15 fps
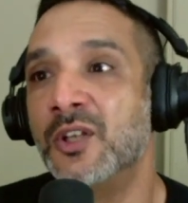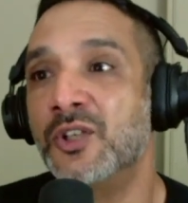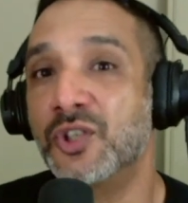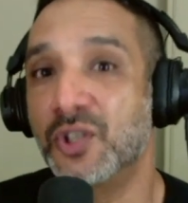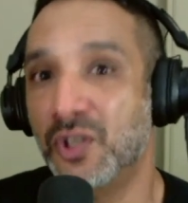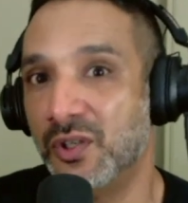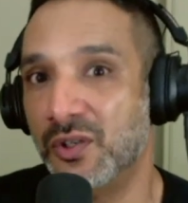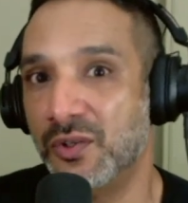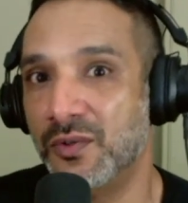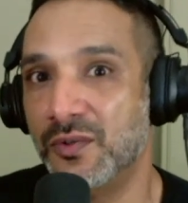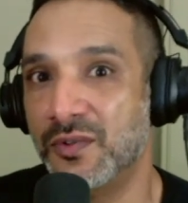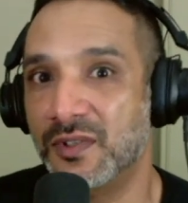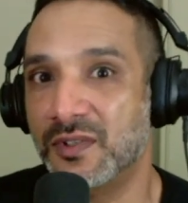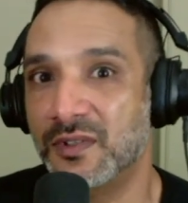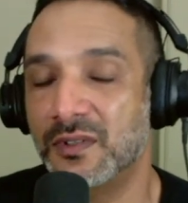
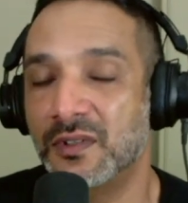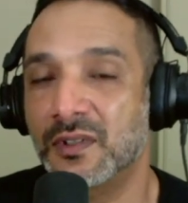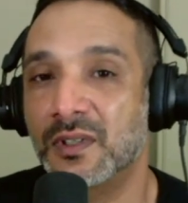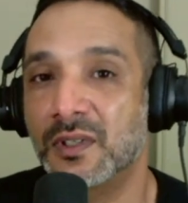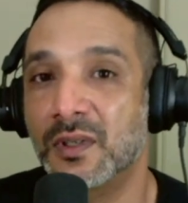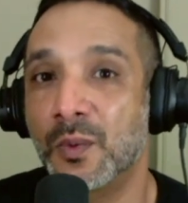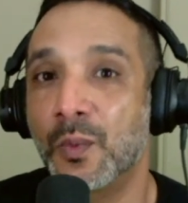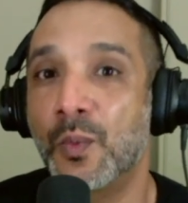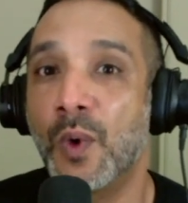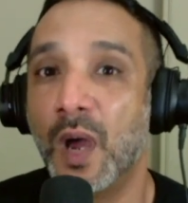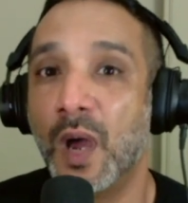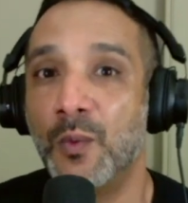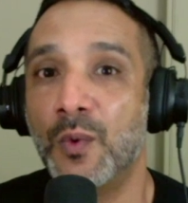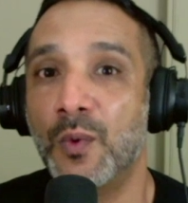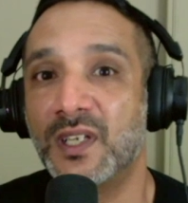choose
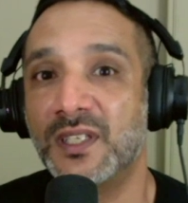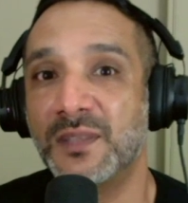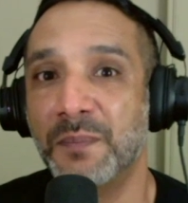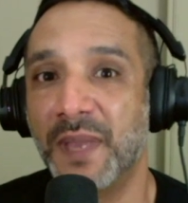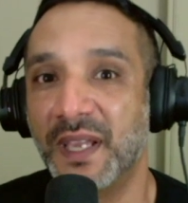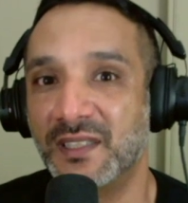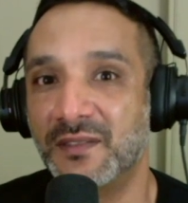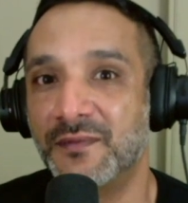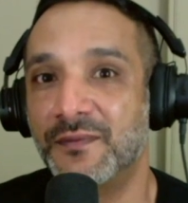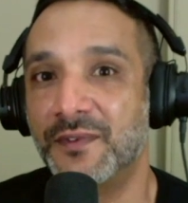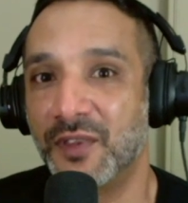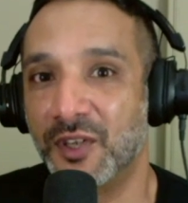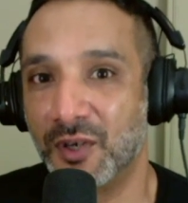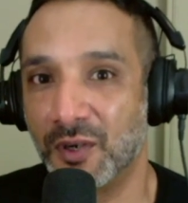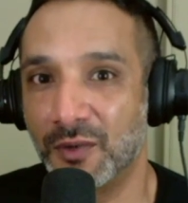what works best for
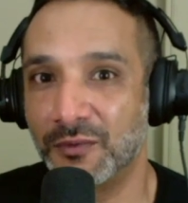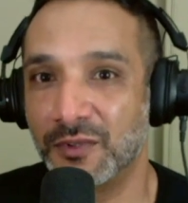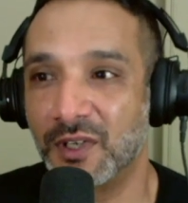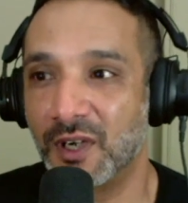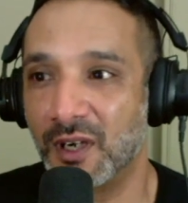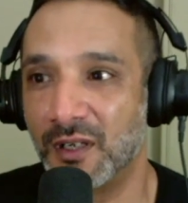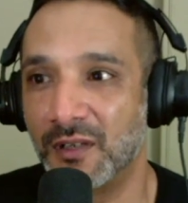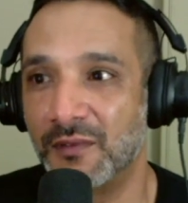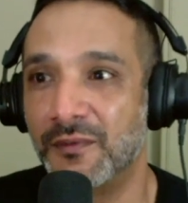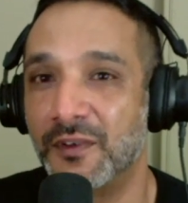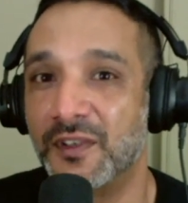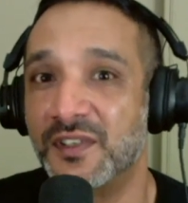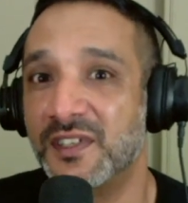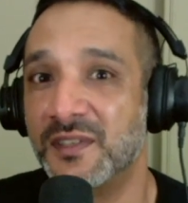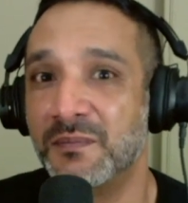their own dog
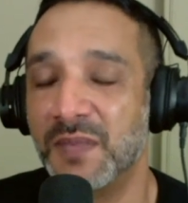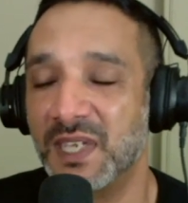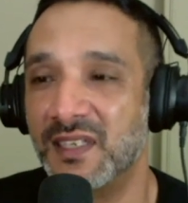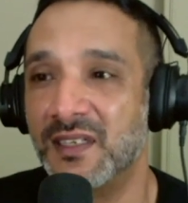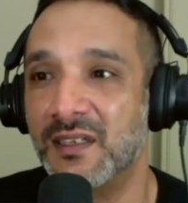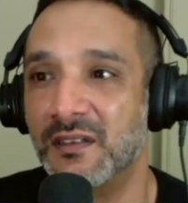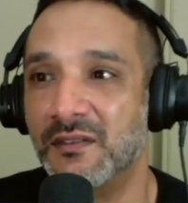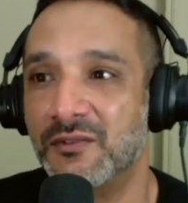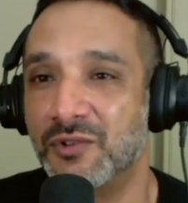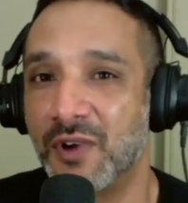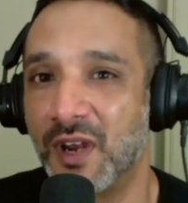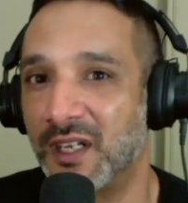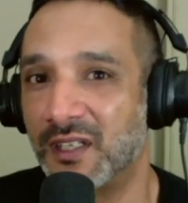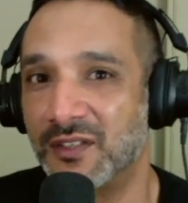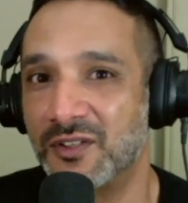versus me
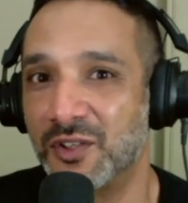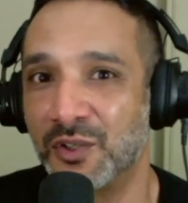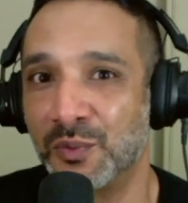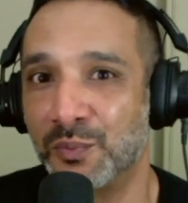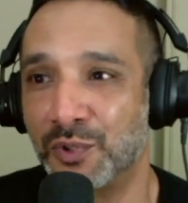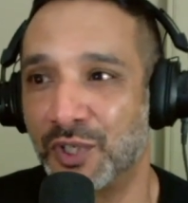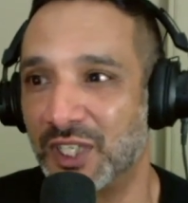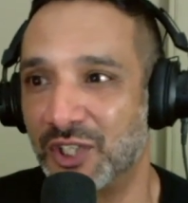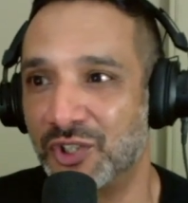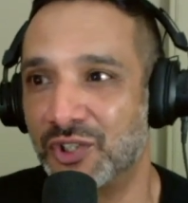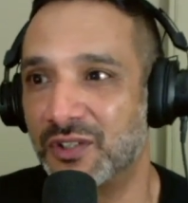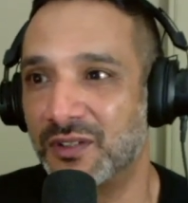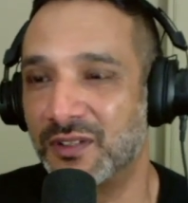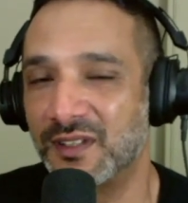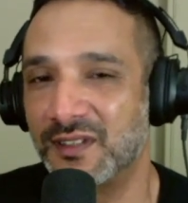trying to
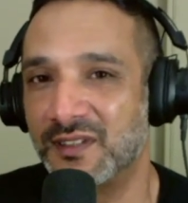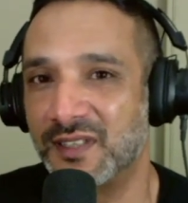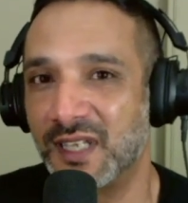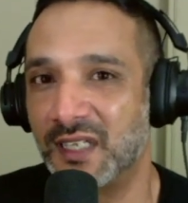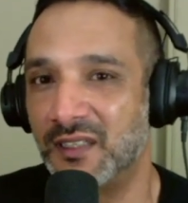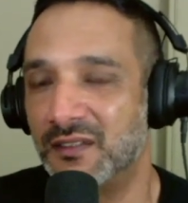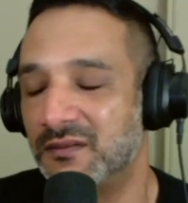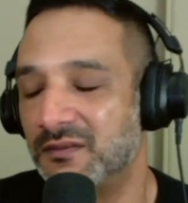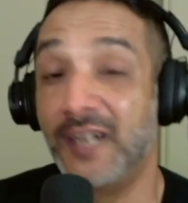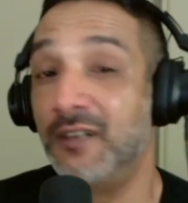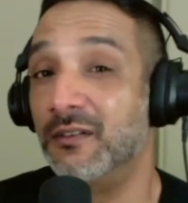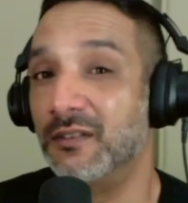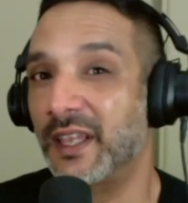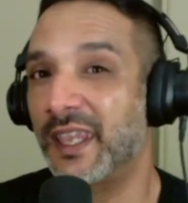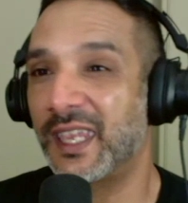preach, because that I
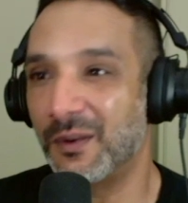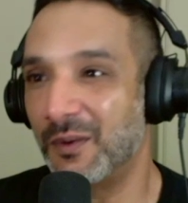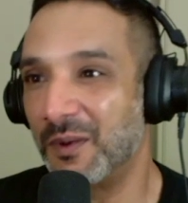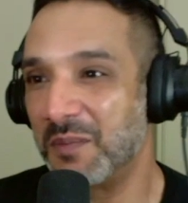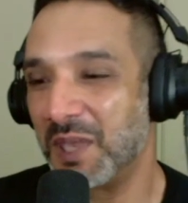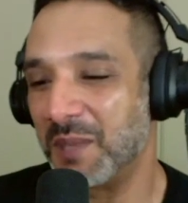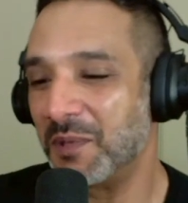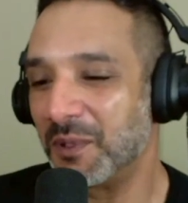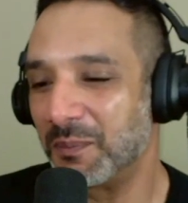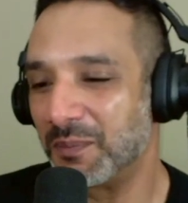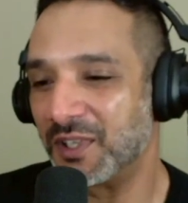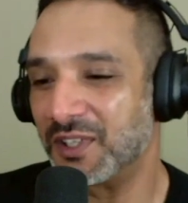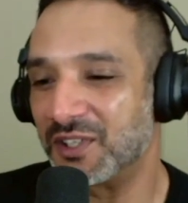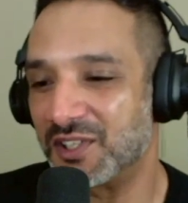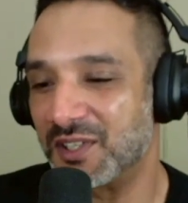don't like it when people
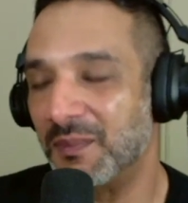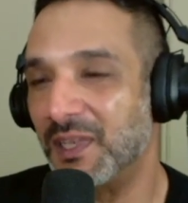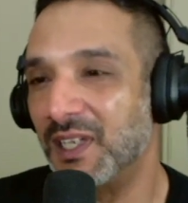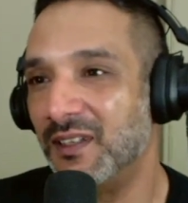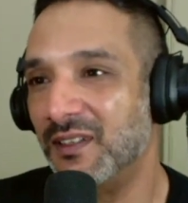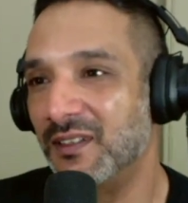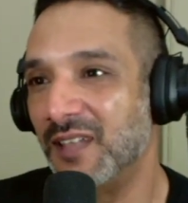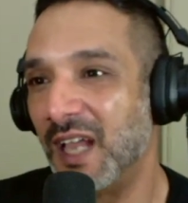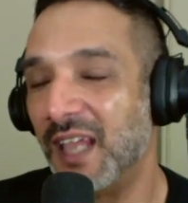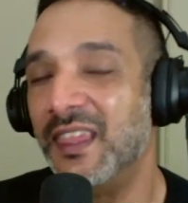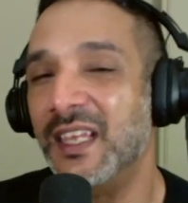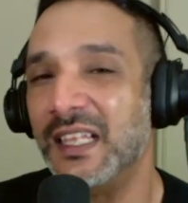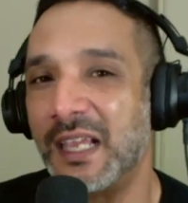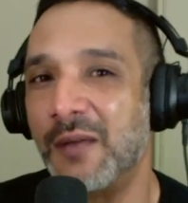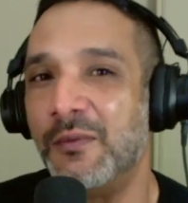preach to me. I
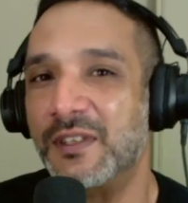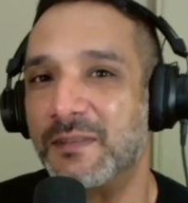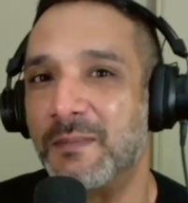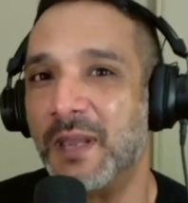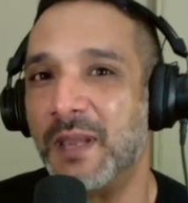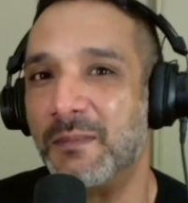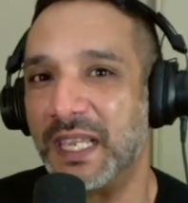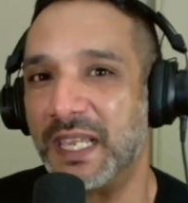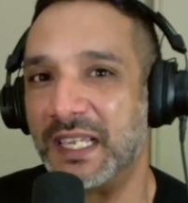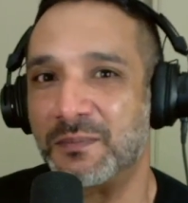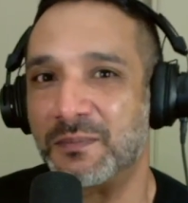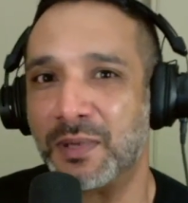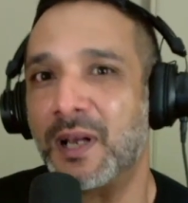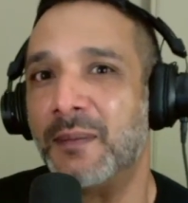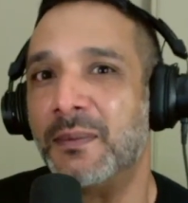think that was my
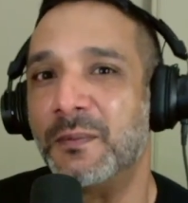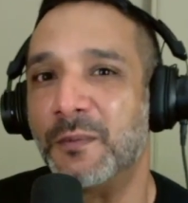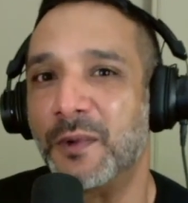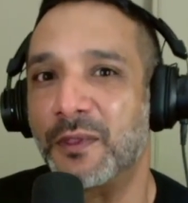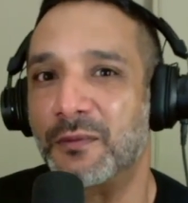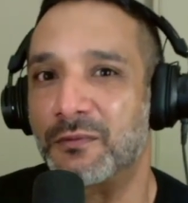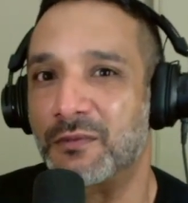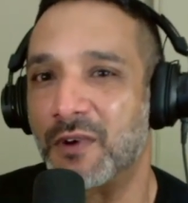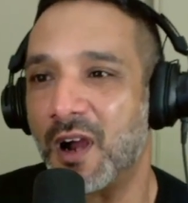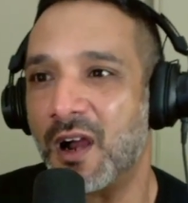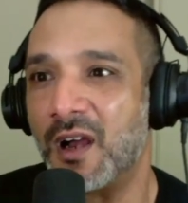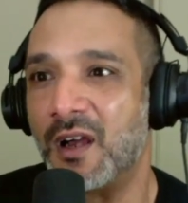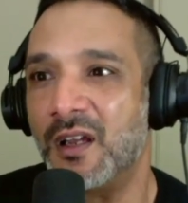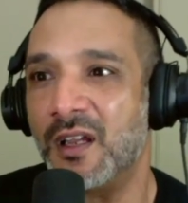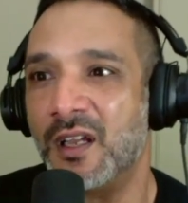biggest problem with
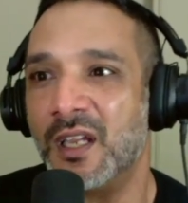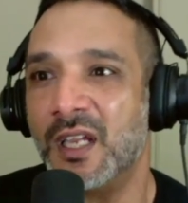raw